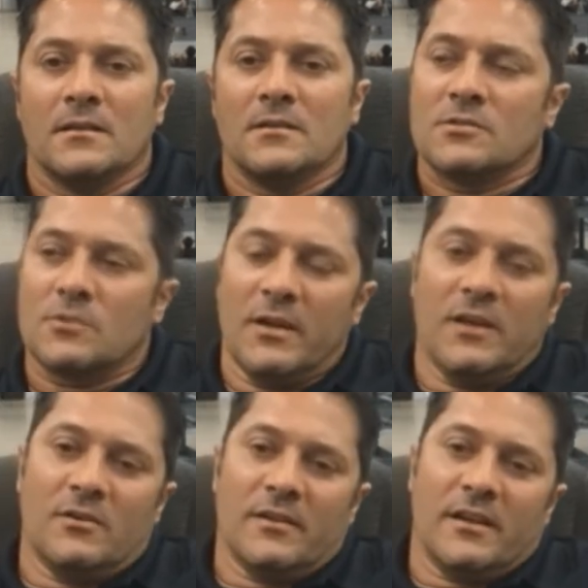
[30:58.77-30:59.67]
So we
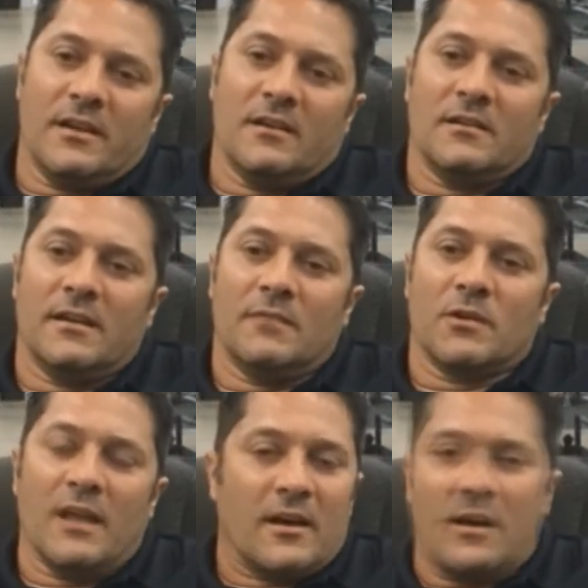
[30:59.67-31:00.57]
go there, and
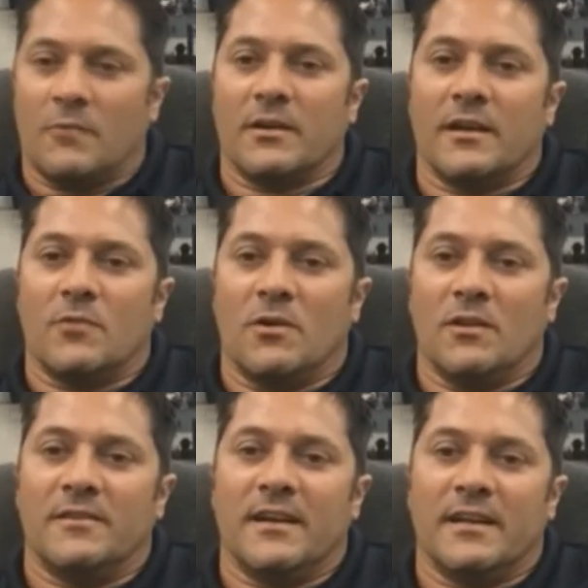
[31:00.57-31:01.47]
we're like, all right, we're gonna get
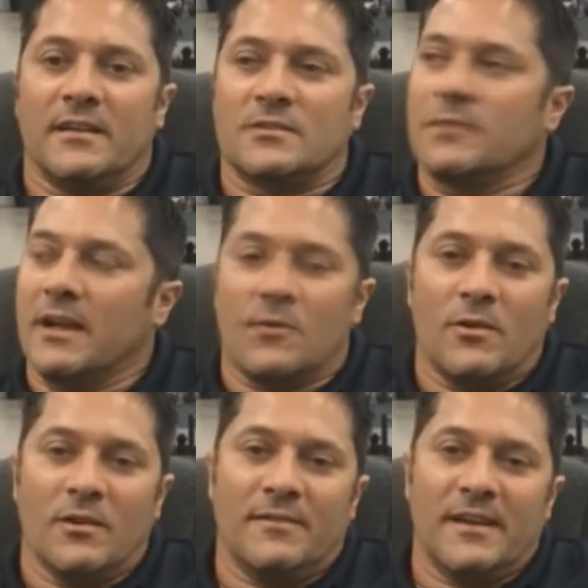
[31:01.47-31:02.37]
qualified in. So we got
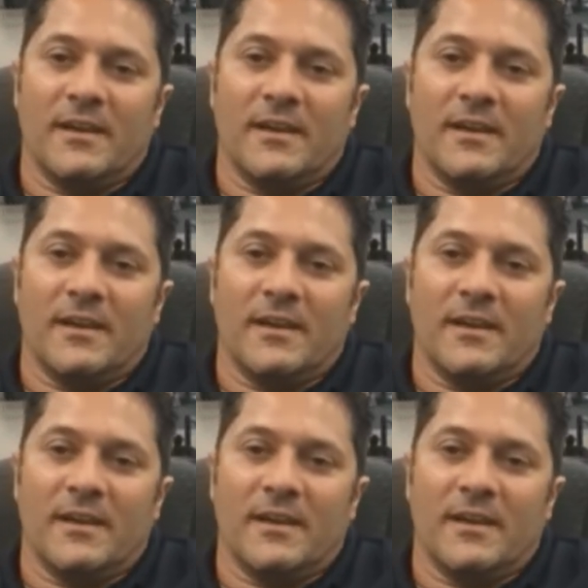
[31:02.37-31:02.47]
qualified